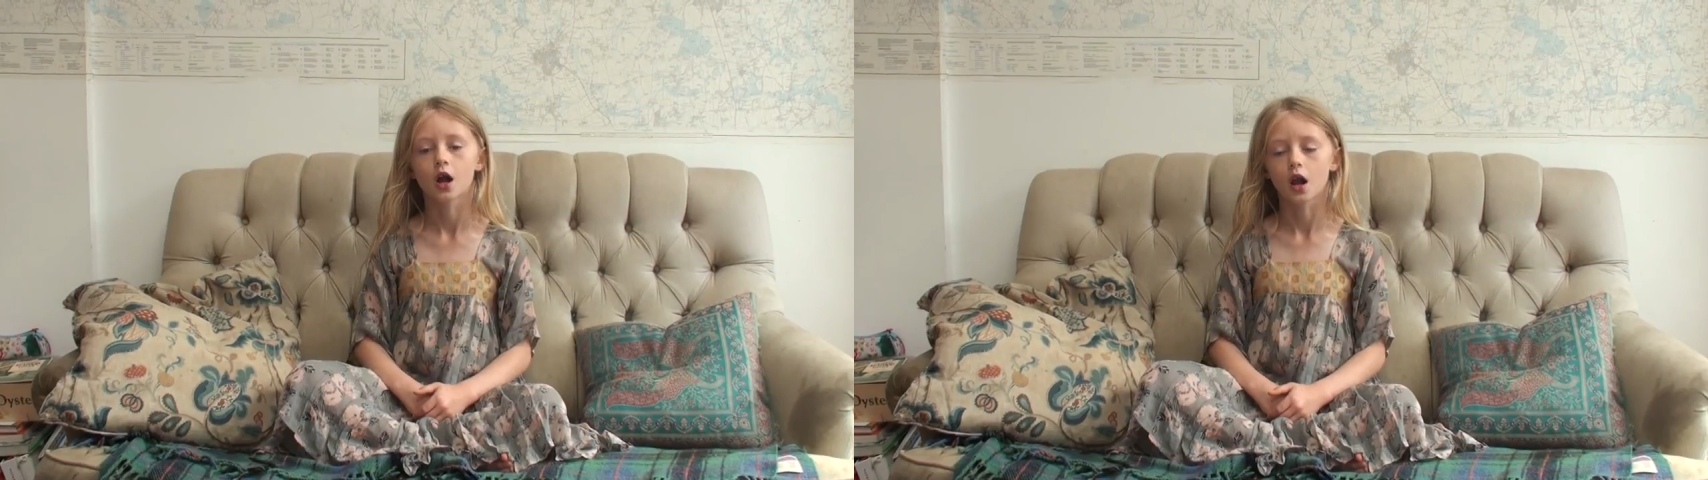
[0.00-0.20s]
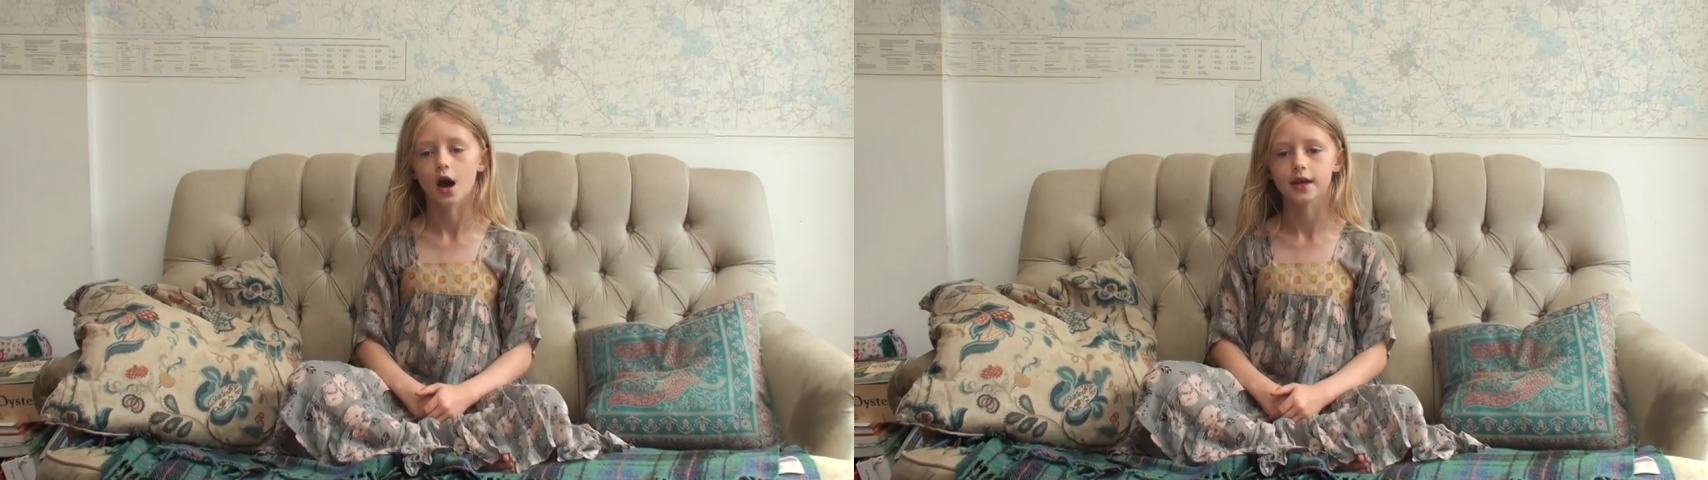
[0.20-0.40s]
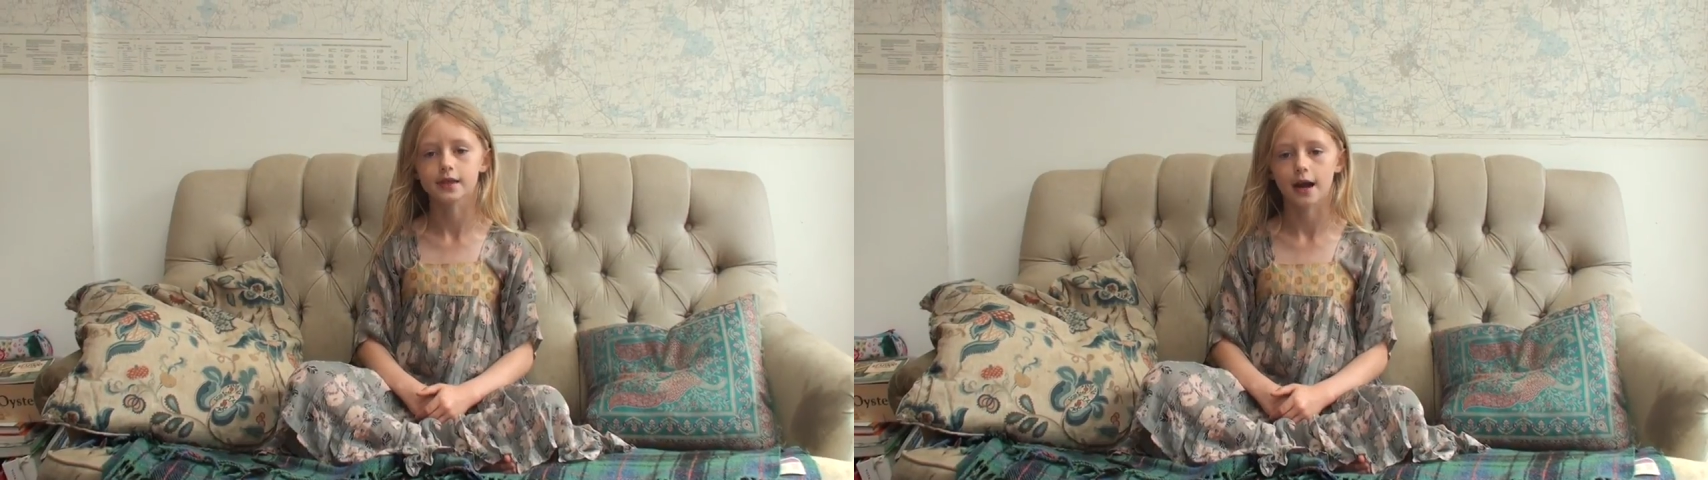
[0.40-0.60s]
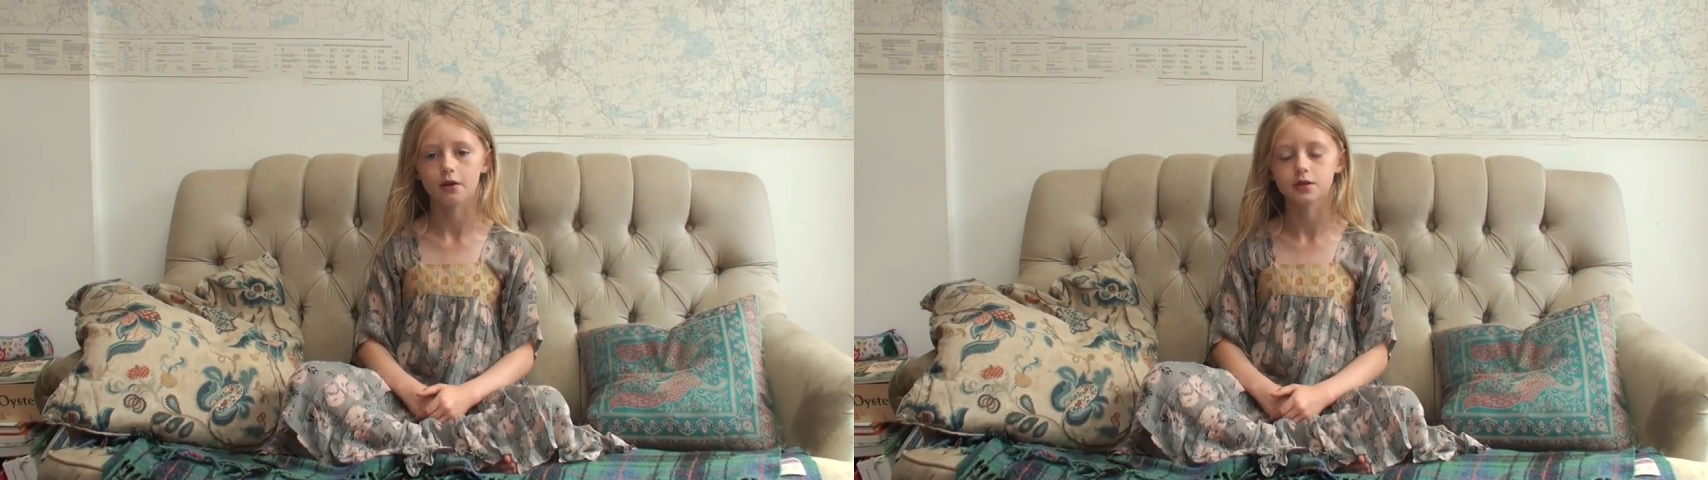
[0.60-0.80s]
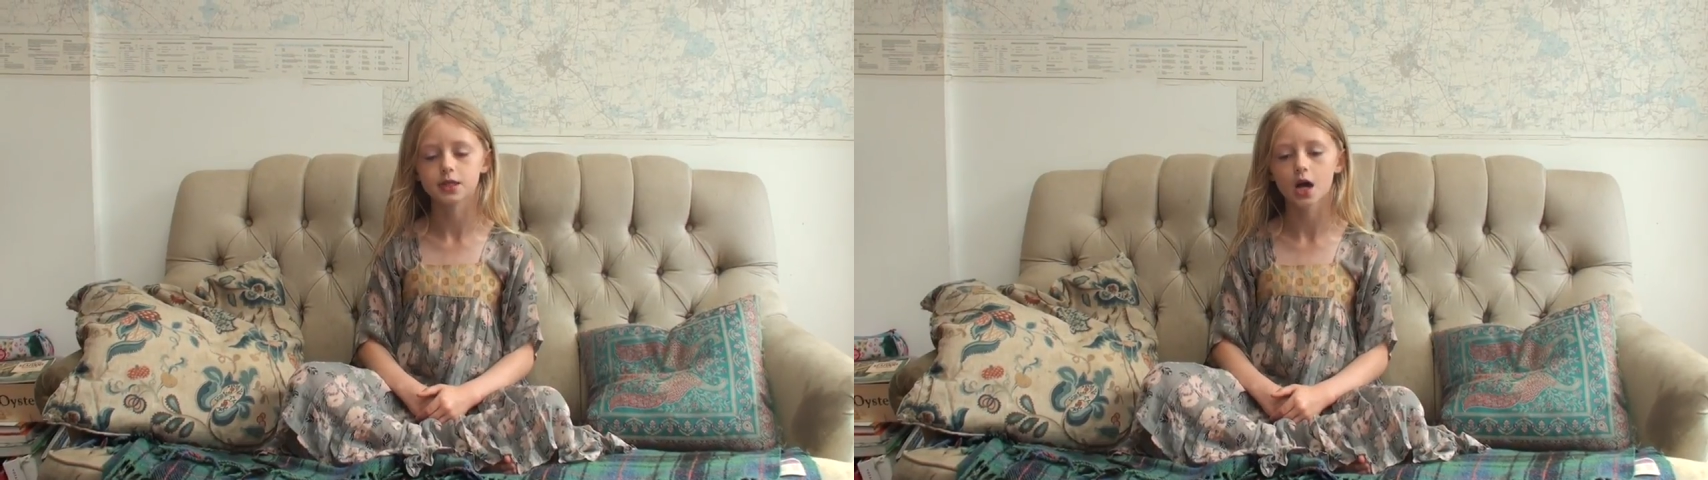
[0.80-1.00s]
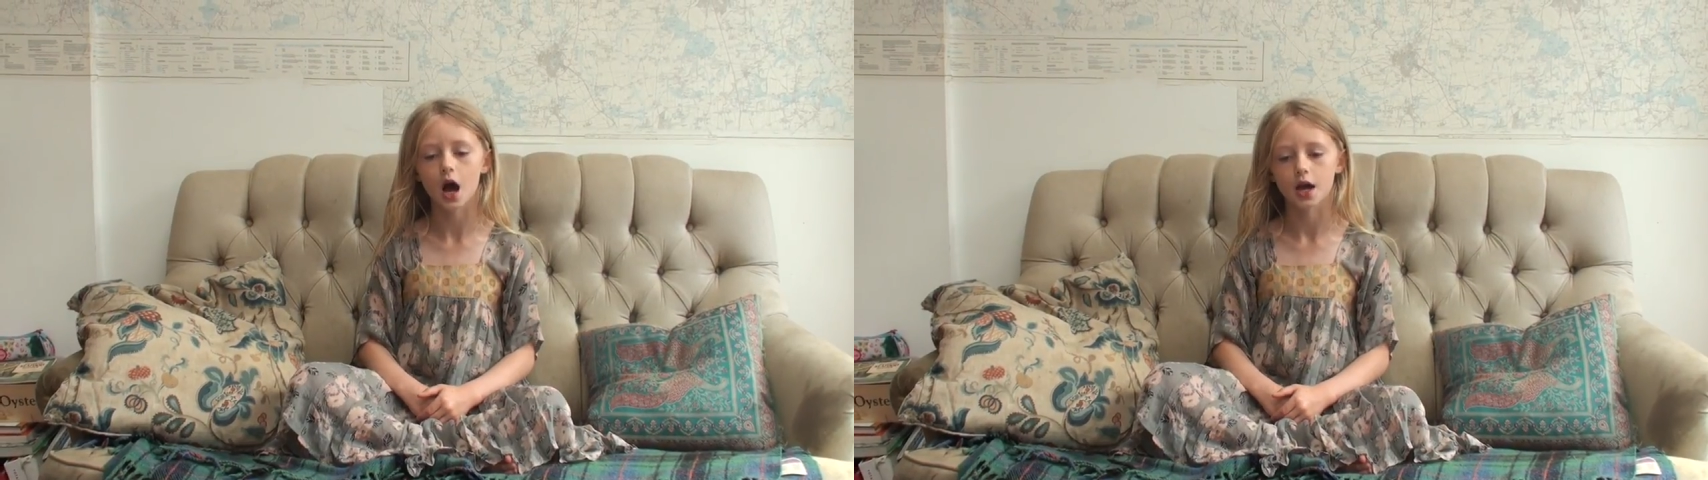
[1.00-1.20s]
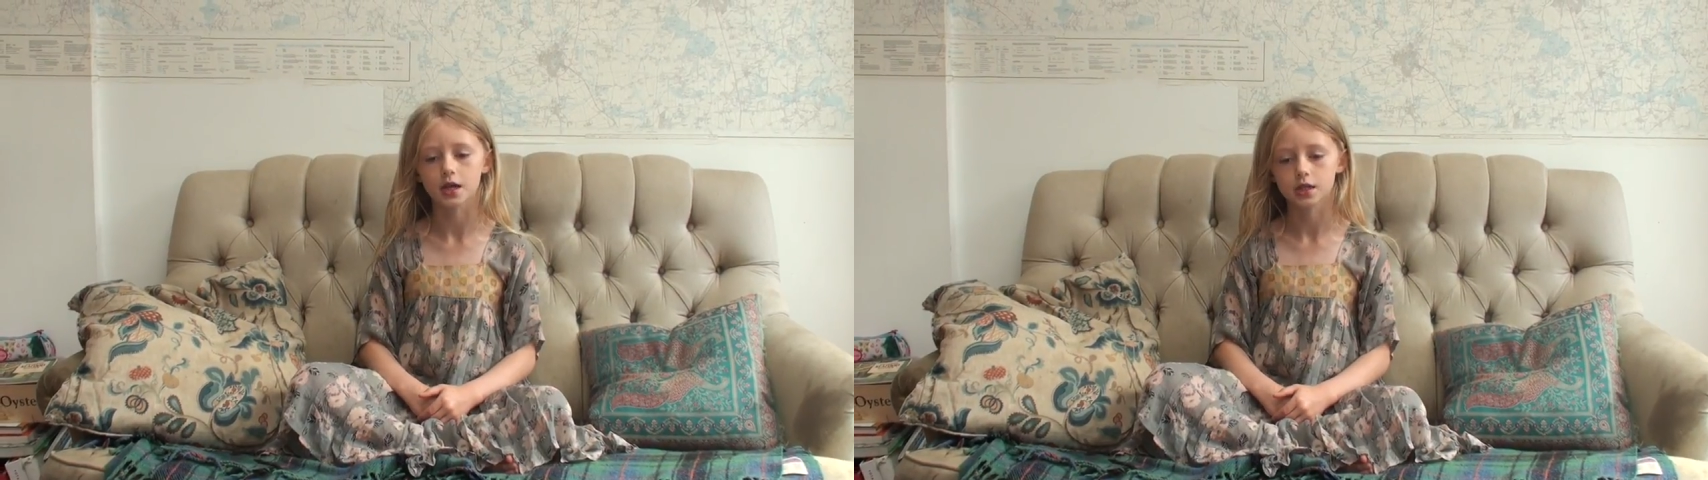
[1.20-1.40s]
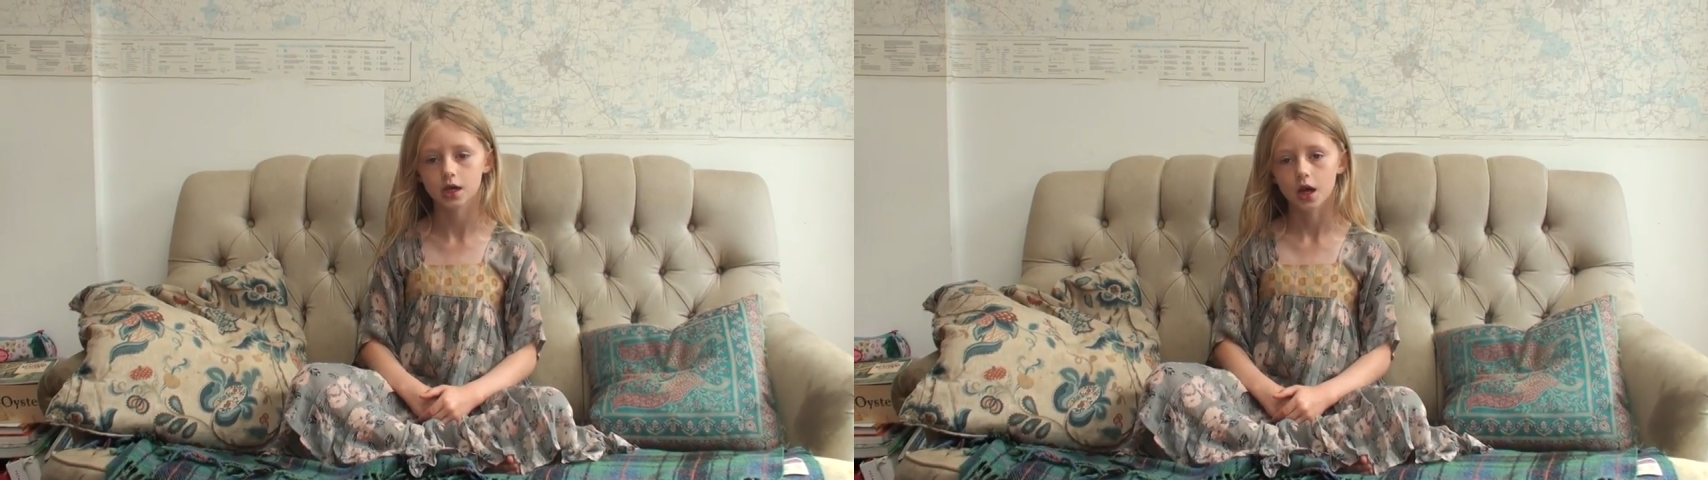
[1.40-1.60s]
lying down inside,